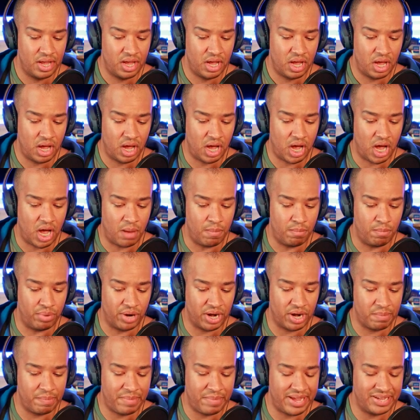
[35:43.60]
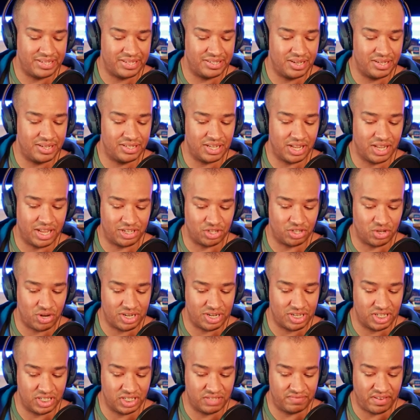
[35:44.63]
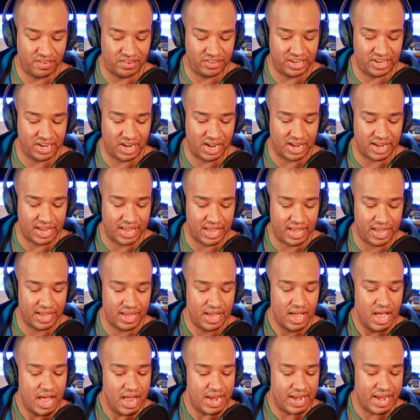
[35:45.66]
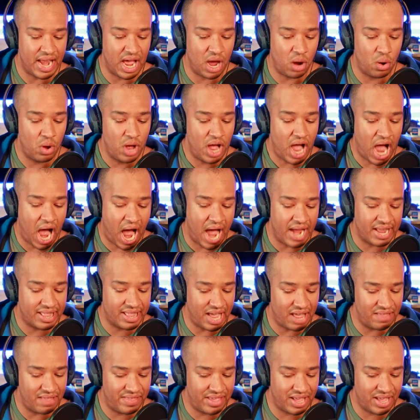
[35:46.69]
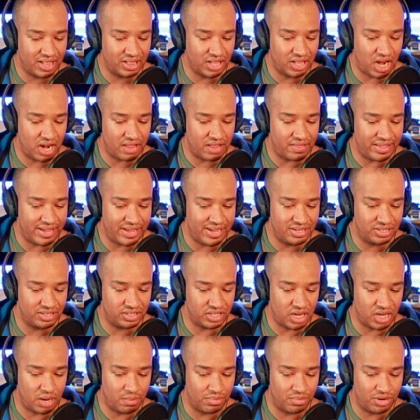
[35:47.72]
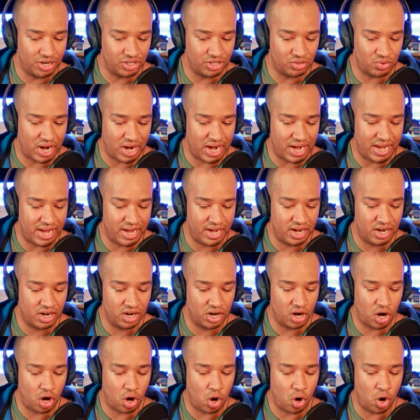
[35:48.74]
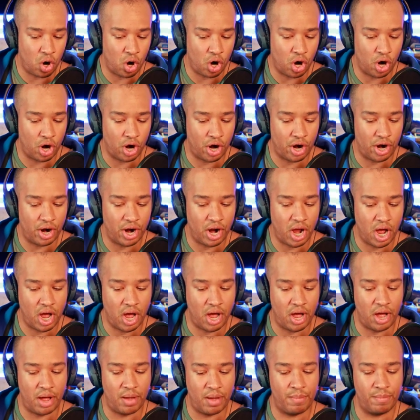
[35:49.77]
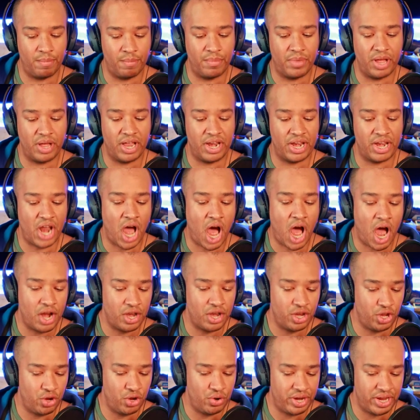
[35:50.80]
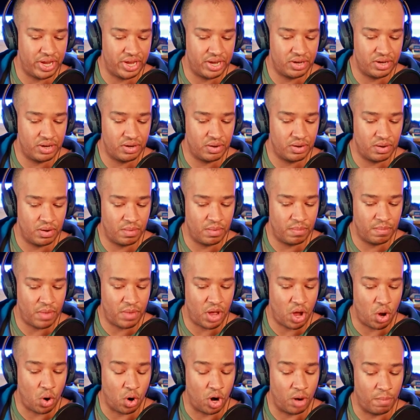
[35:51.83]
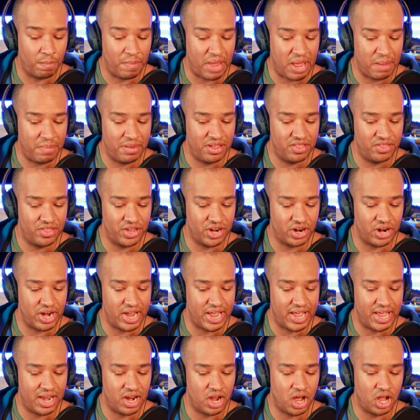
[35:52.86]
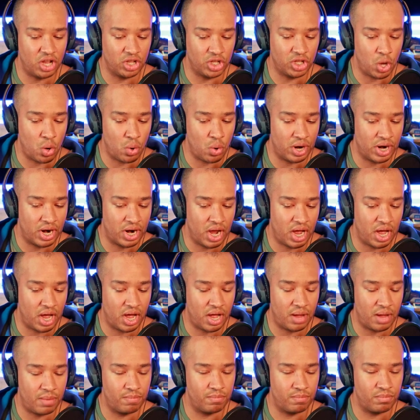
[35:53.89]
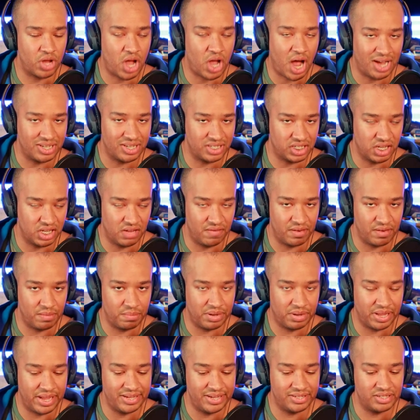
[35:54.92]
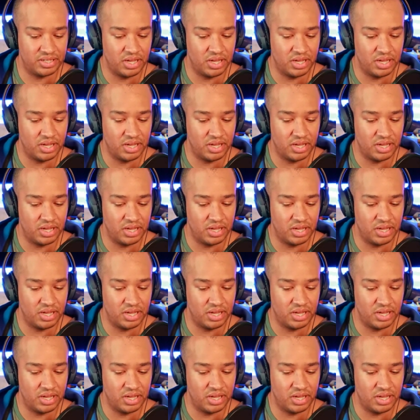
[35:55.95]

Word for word: uh, brick masons, electricians, 59K. Now, I, I think a lot of these numbers right here are um, non union, or maybe they're in a lower um, cost living place.